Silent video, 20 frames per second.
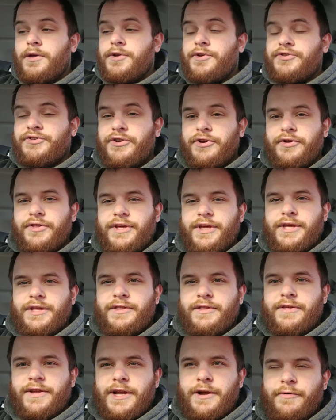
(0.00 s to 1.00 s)
so the
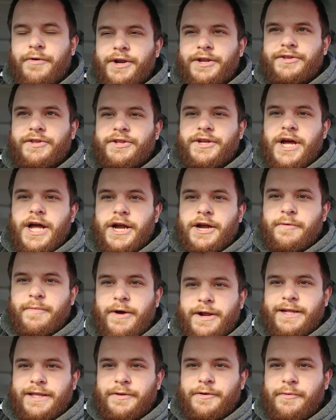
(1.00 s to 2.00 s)
thing I wanted to talk
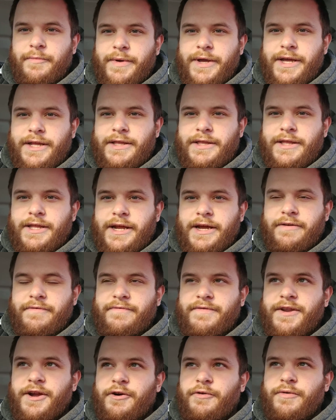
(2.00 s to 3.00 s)
about a little bit that
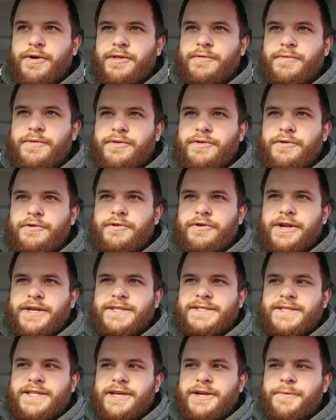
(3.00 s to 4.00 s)
I've dealt with tutoring
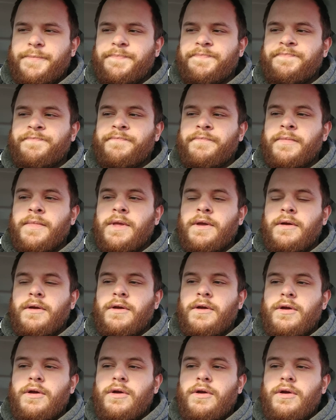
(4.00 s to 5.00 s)
is that
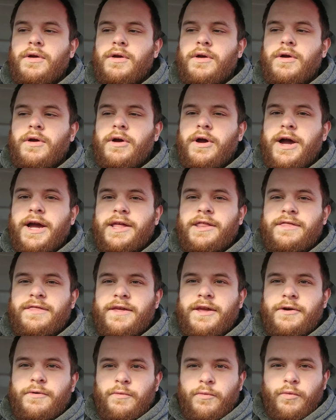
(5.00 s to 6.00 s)
I
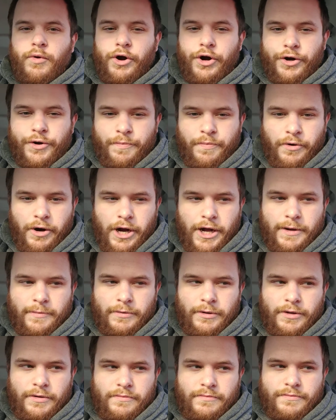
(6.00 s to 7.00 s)
think word
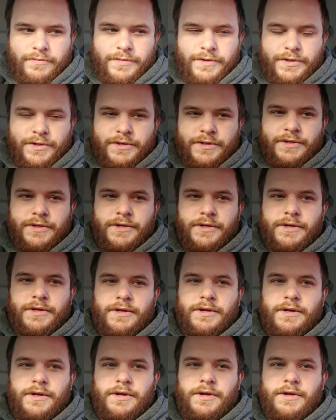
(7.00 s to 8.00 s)
problems
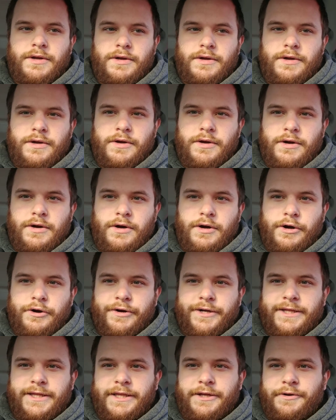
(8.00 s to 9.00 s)
are
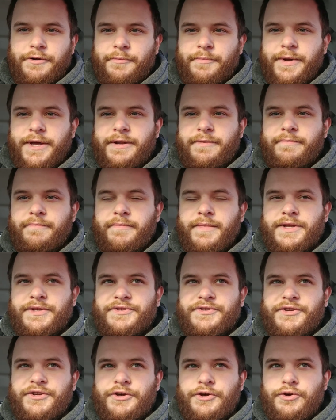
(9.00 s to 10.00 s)
a little bit
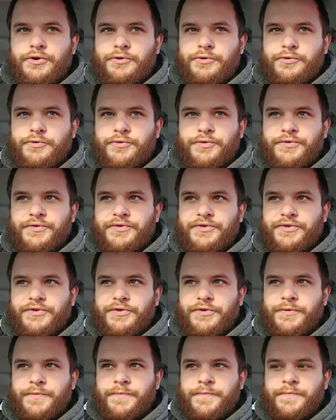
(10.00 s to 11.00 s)

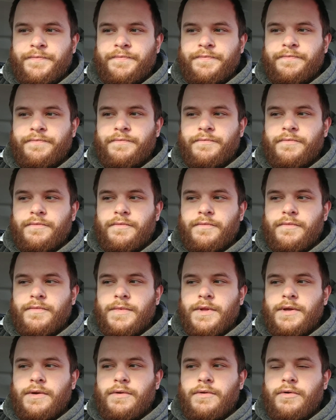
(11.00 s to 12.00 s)
misused
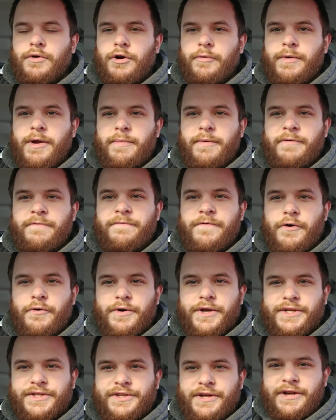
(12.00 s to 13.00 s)
or maybe
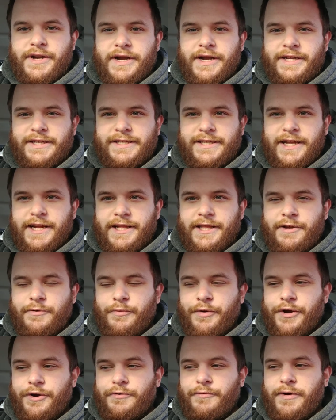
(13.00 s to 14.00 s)
focused on in a slightly
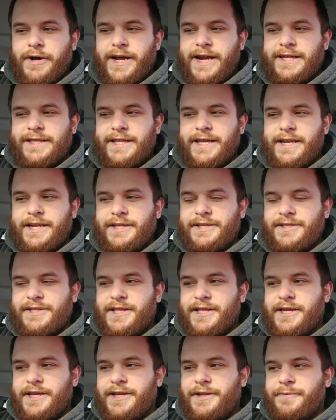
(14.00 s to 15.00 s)
weird way, and that is
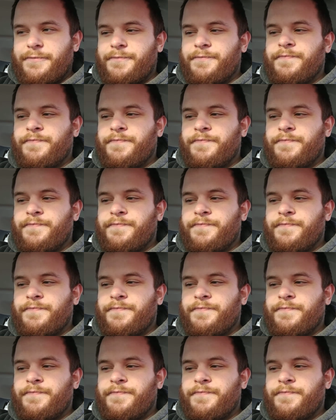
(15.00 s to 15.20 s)
that